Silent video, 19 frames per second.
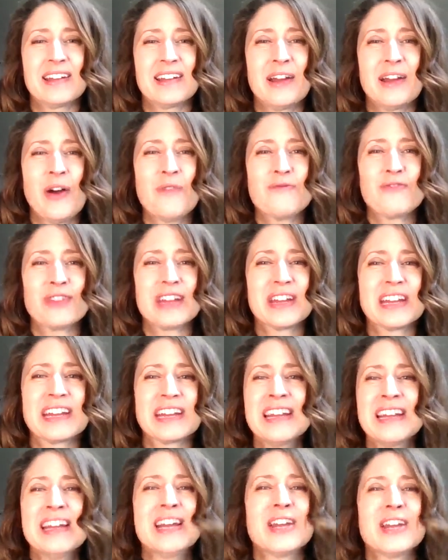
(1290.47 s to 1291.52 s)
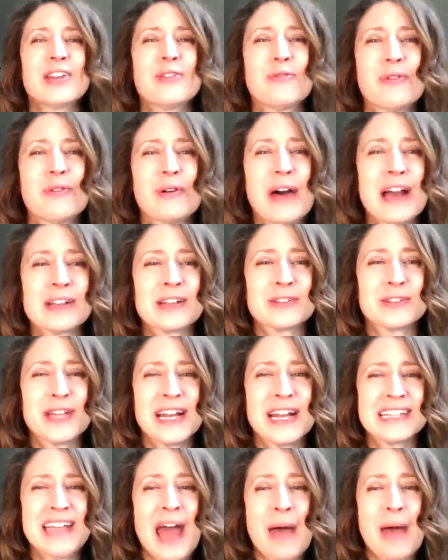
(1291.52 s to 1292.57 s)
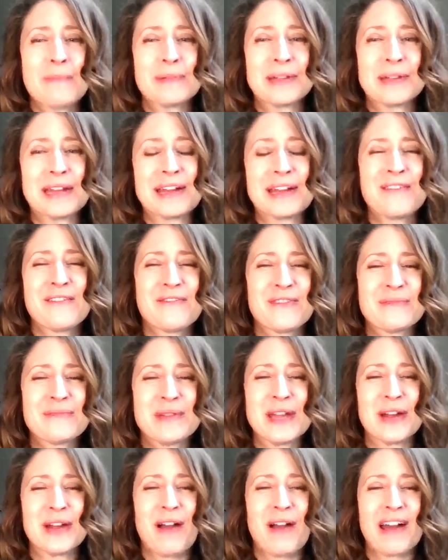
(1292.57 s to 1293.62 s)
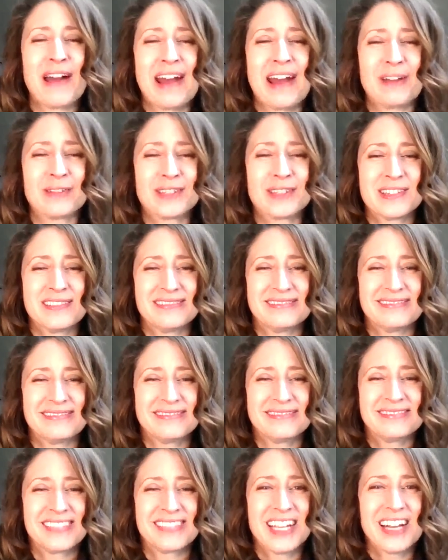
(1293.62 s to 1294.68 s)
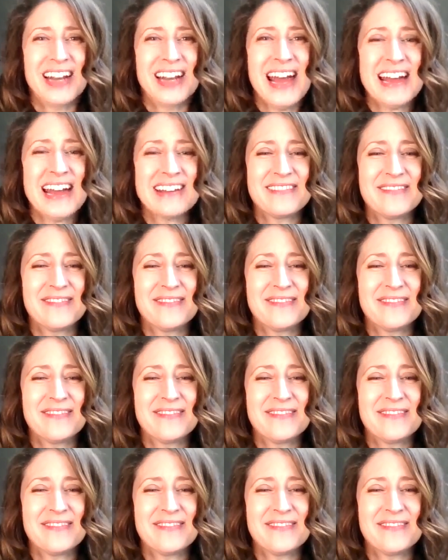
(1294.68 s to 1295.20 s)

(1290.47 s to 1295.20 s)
hopefully you will exercise happily from here on out. Good night.